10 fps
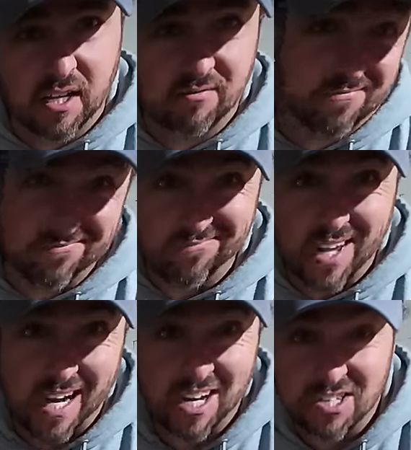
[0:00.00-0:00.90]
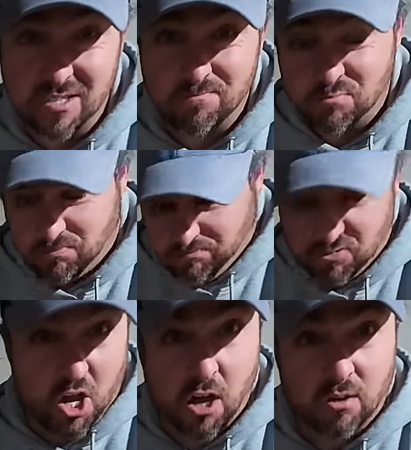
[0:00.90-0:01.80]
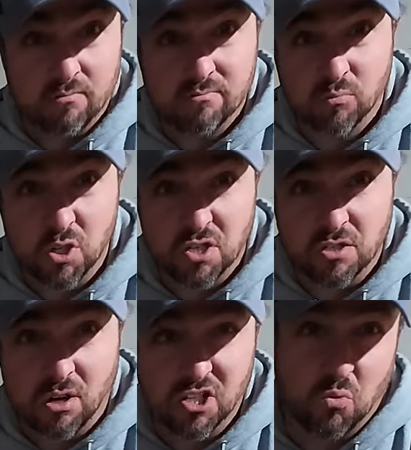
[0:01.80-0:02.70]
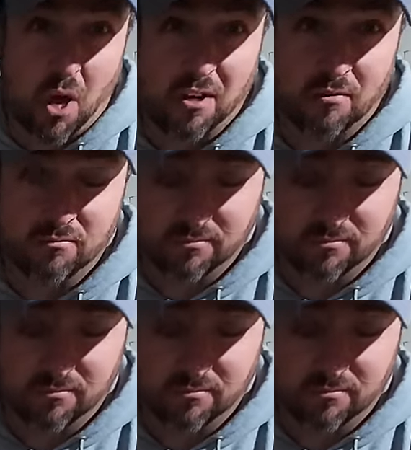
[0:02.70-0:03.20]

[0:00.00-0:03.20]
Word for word: it, I guess, soldered, which is called sweat.